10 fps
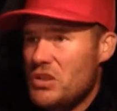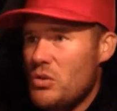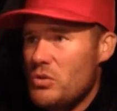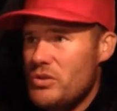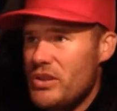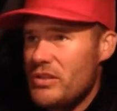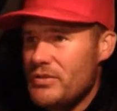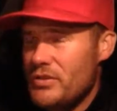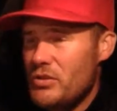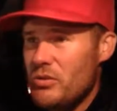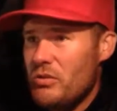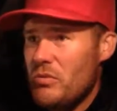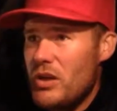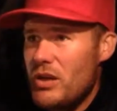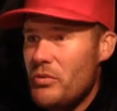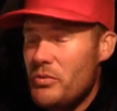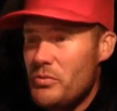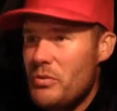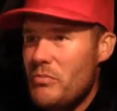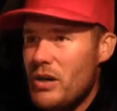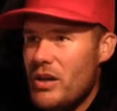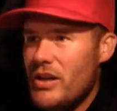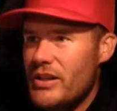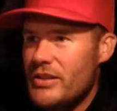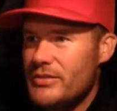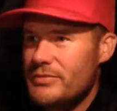Caught it well. There was wind behind.